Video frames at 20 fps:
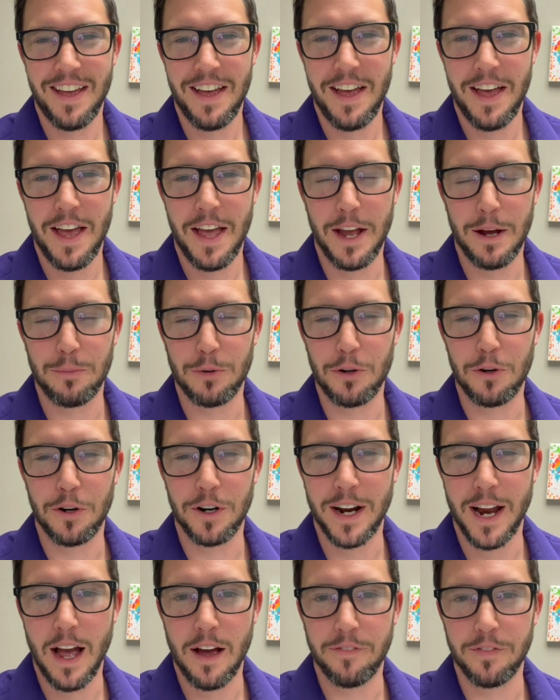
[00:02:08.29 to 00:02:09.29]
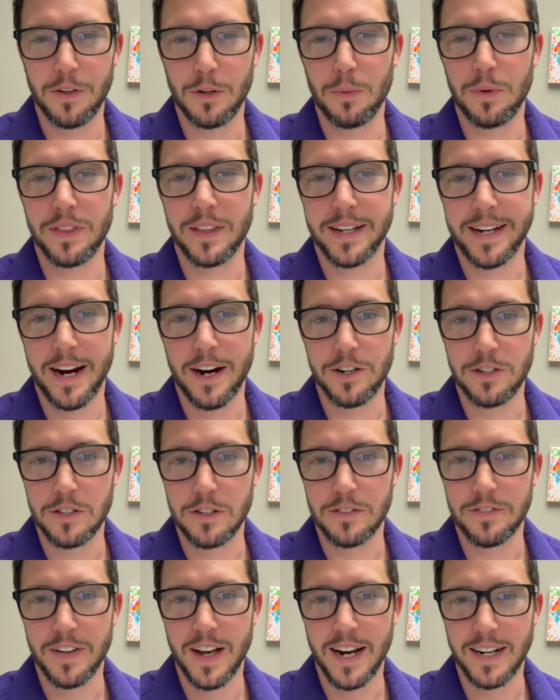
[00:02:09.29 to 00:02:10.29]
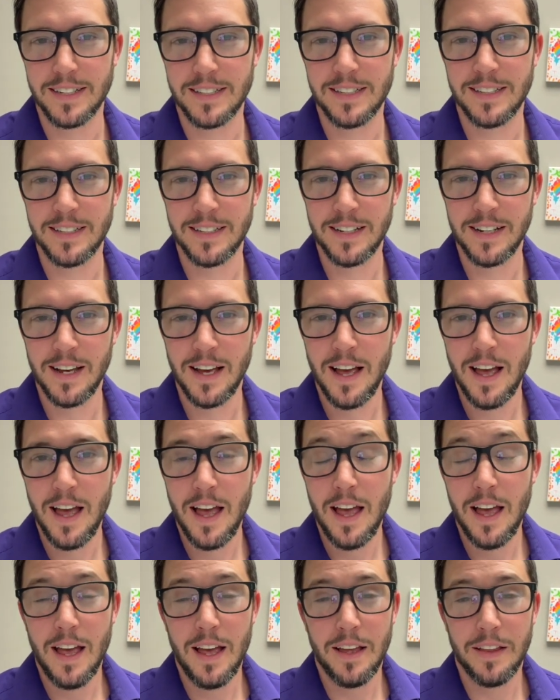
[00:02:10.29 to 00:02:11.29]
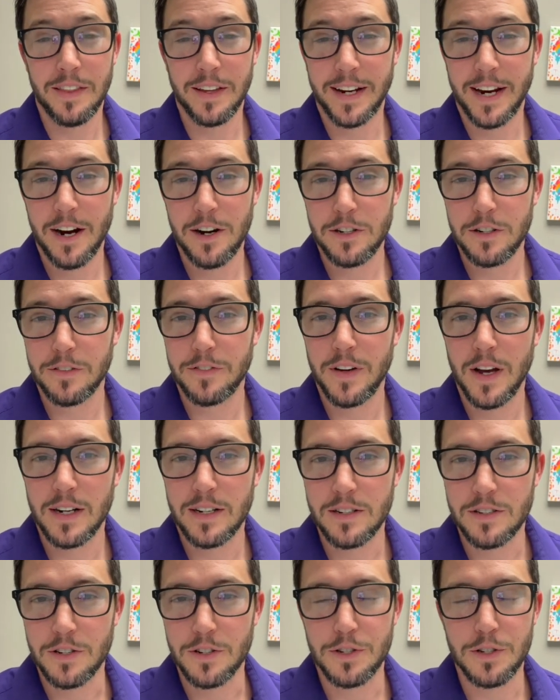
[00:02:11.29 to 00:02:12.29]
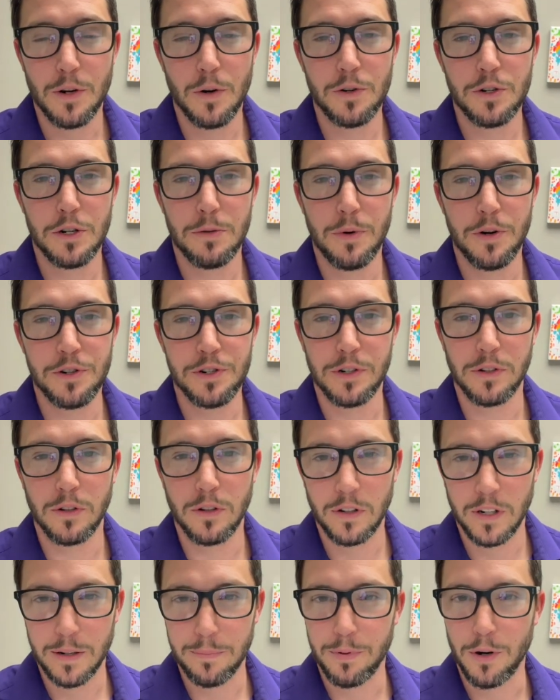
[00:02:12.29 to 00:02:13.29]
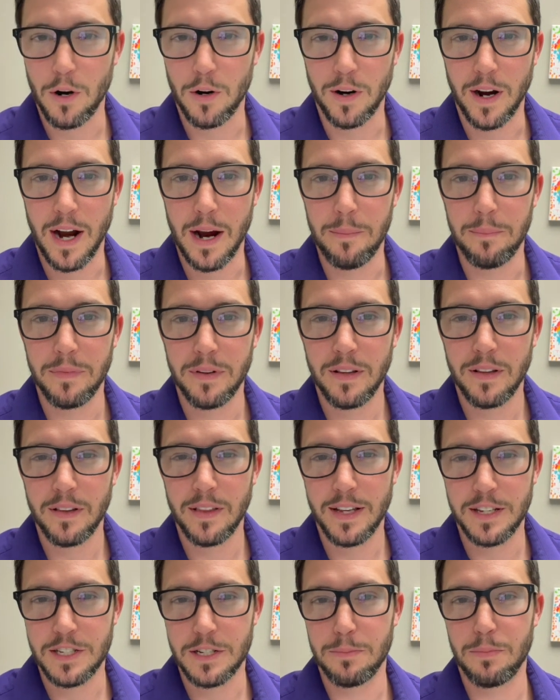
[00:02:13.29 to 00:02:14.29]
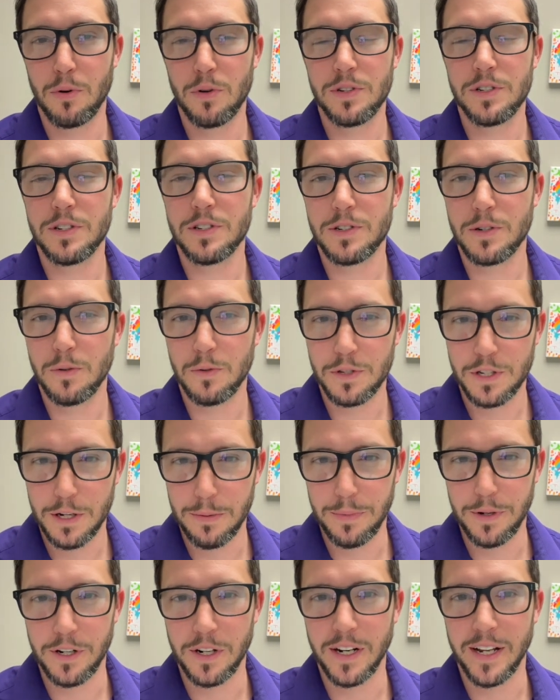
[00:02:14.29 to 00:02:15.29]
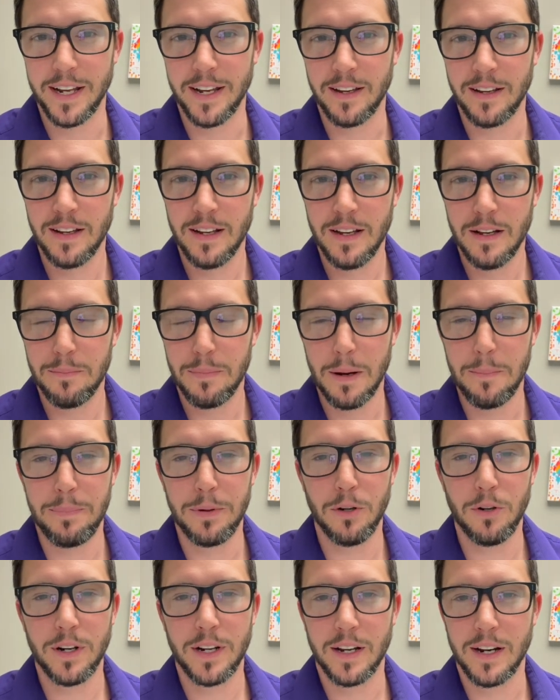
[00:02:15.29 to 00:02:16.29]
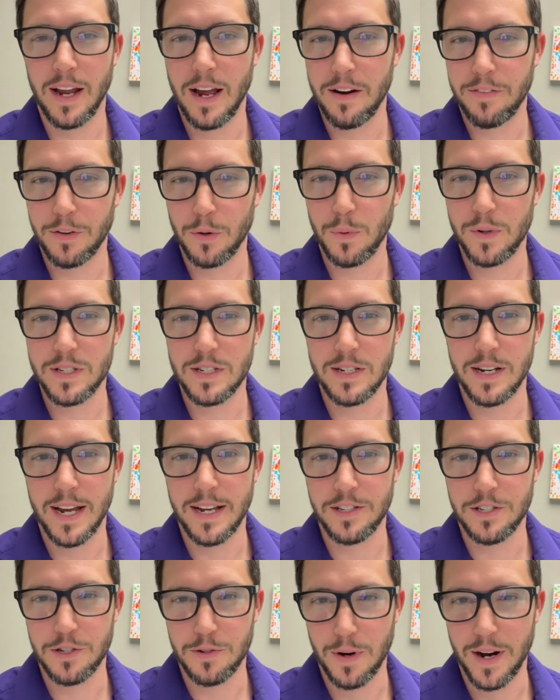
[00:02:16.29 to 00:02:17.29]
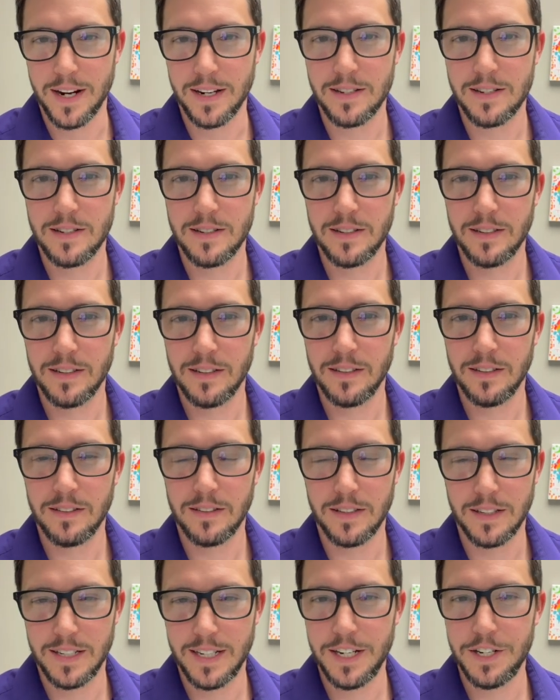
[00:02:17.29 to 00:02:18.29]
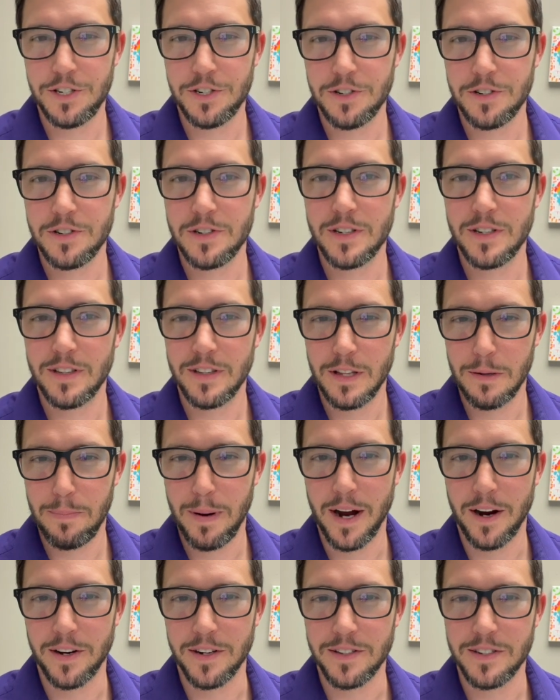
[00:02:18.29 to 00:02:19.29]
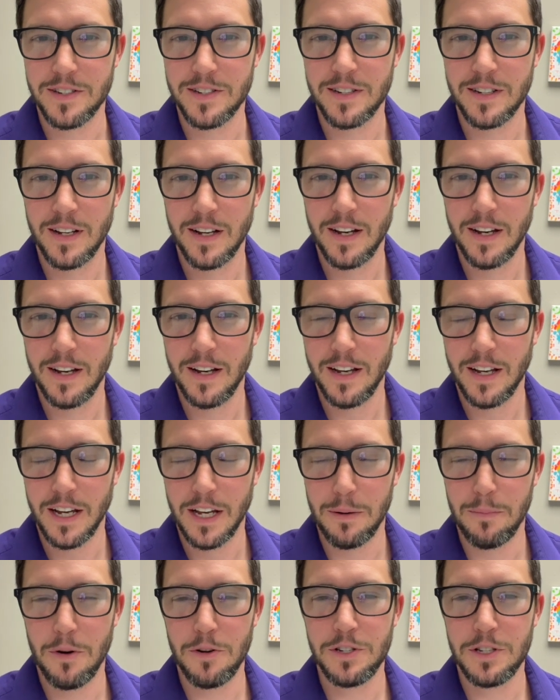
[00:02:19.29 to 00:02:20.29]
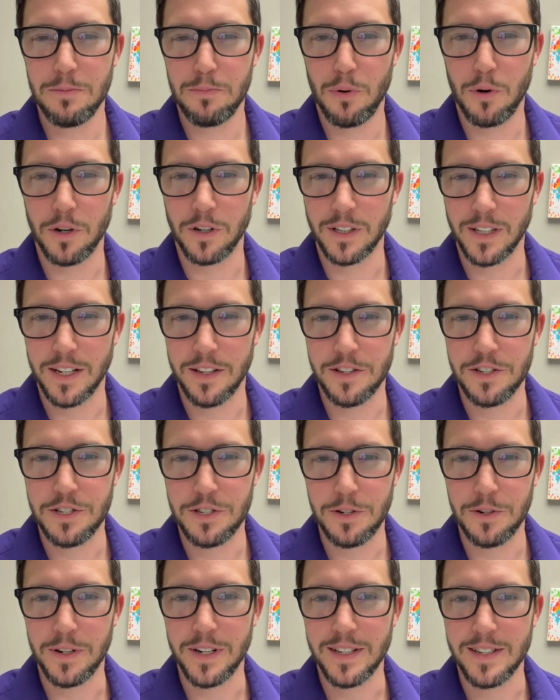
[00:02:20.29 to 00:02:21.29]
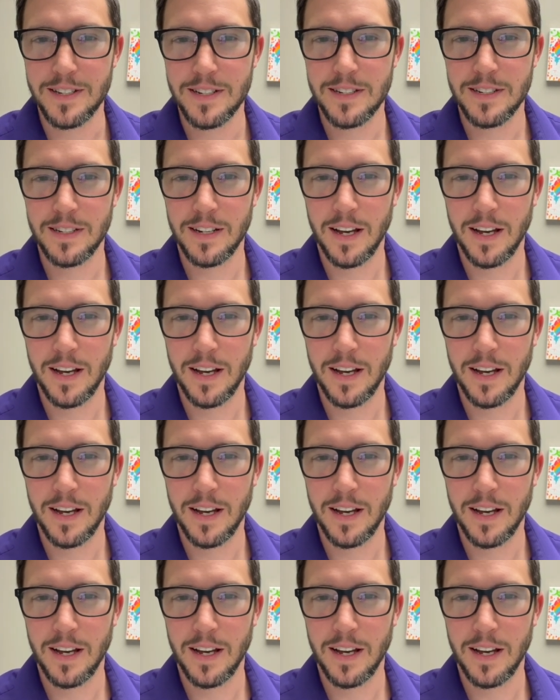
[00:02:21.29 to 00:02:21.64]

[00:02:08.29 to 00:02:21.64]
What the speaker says: Hey, I'm Corey Hatfield with The Character Effect. The Character Effect is a social-emotional learning program that supports the school's community by building on everyone's innate strengths, the teachers, the parents, and most importantly, the students.